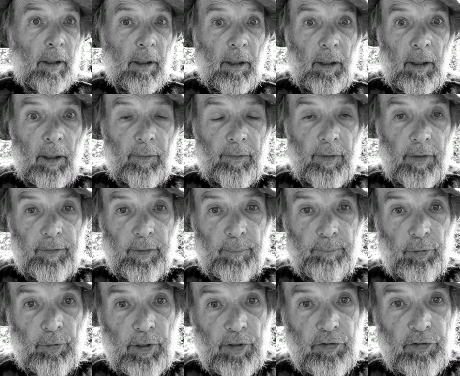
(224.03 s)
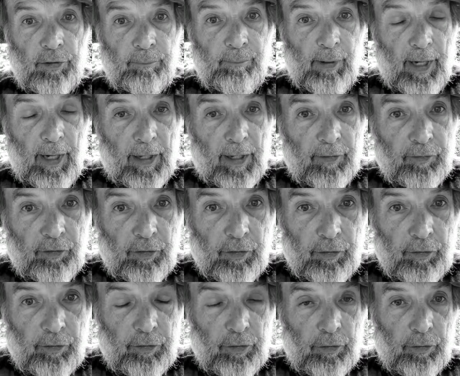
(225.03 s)
that the preacher man is
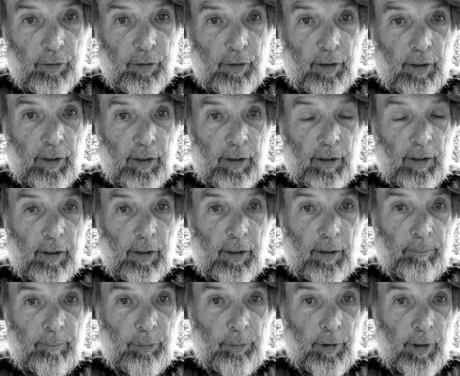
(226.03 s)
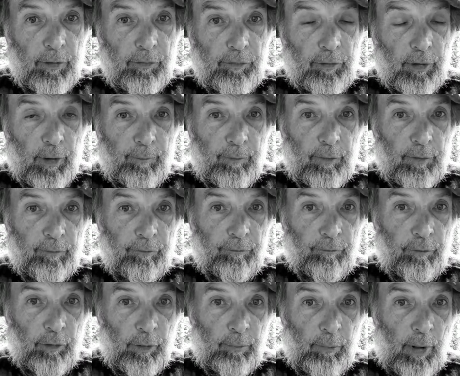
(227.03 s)
going to do a prayer service
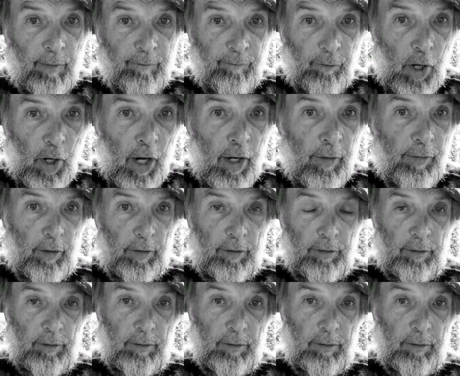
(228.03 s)
for my father.